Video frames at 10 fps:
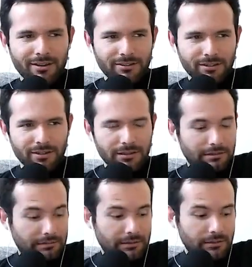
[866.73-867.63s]

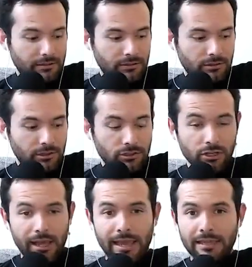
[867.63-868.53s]
to the
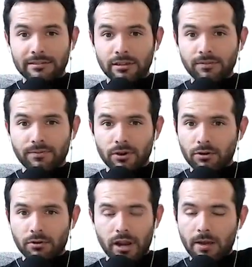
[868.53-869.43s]
July 18th
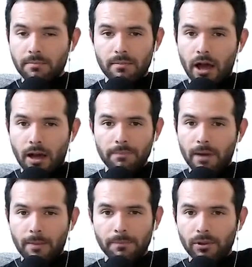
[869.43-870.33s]
photo, and
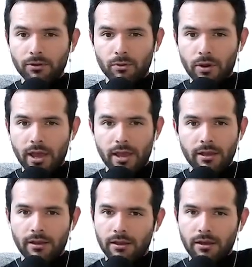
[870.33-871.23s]
I'm blown away.
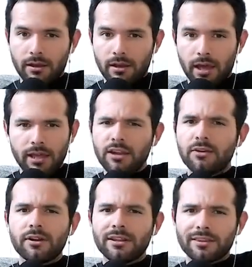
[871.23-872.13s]
I didn't
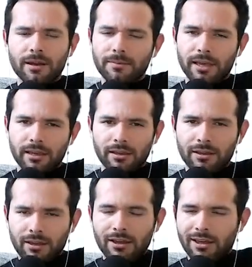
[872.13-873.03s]
hear anything. I'm like,
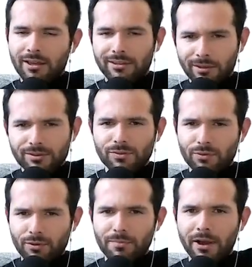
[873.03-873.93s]
there was a
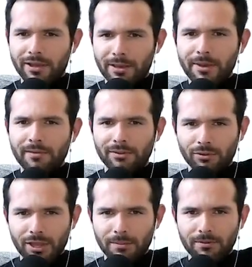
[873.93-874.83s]
rumor about him having
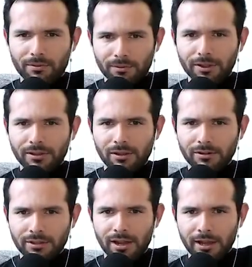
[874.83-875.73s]
leukemia for a really long
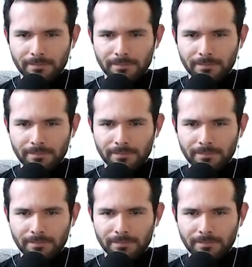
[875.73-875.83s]
time.